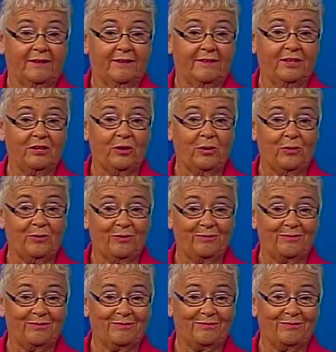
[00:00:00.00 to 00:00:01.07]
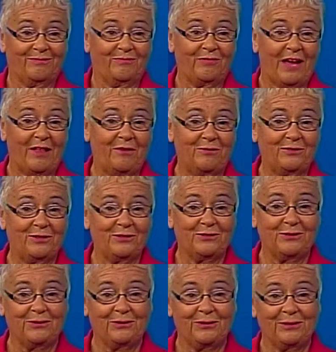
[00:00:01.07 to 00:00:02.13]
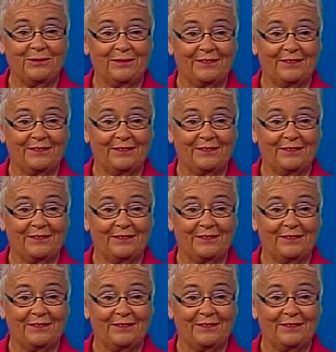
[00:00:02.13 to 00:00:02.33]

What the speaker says: you know, follow the tour